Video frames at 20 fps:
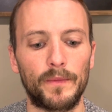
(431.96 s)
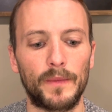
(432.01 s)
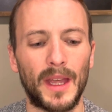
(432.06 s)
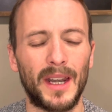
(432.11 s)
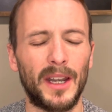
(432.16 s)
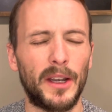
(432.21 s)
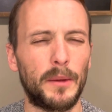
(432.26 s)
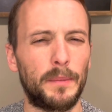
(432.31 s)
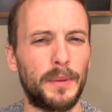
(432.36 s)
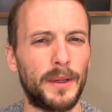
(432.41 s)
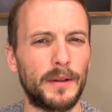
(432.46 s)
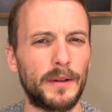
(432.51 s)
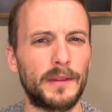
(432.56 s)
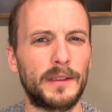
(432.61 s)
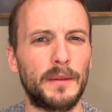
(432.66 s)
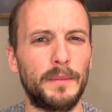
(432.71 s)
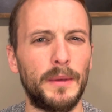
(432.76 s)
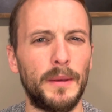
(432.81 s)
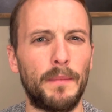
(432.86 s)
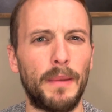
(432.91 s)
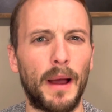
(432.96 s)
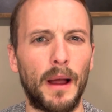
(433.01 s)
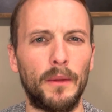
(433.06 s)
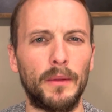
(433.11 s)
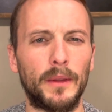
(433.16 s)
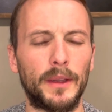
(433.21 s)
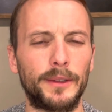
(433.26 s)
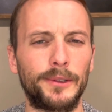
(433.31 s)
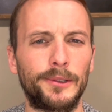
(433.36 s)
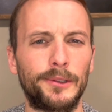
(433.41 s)
and it appears to be
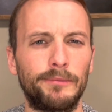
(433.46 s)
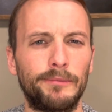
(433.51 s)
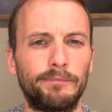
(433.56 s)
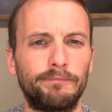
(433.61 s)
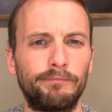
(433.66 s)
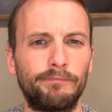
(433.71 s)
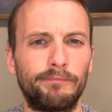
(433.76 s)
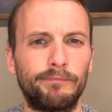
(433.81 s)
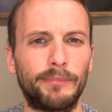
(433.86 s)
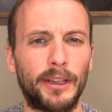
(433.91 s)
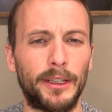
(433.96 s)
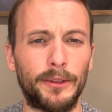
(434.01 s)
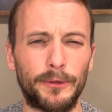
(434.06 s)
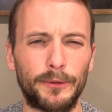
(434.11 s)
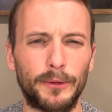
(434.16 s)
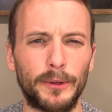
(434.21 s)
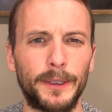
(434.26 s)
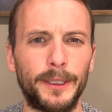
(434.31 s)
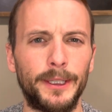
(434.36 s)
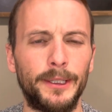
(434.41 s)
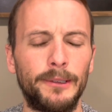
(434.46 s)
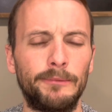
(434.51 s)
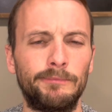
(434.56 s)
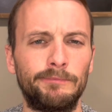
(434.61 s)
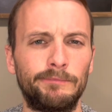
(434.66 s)
boundless and free.